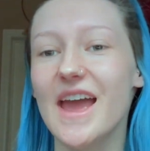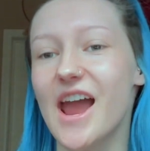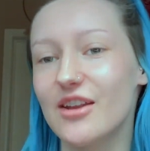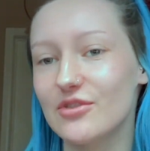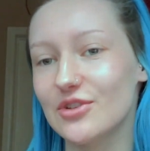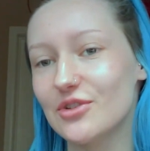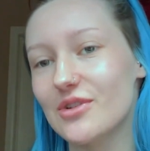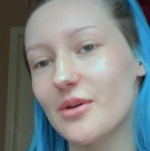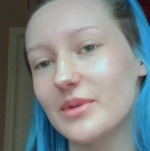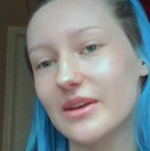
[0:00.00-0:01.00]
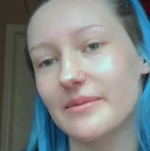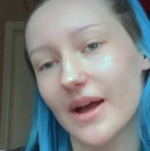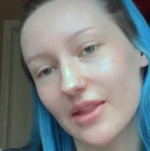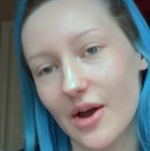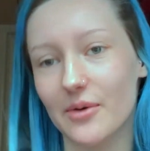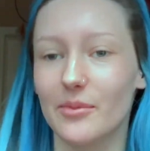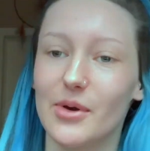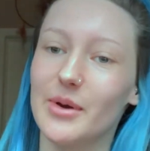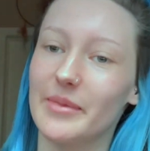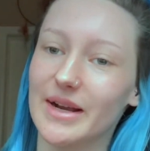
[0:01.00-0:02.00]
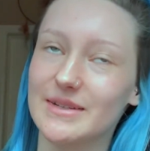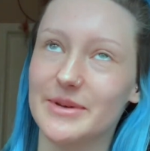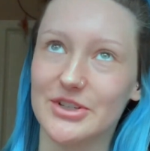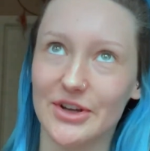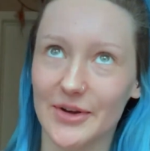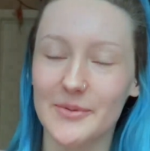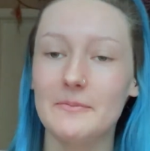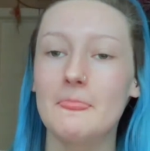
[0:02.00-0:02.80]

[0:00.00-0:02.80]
and if you do know me, hello and welcome back to my channel.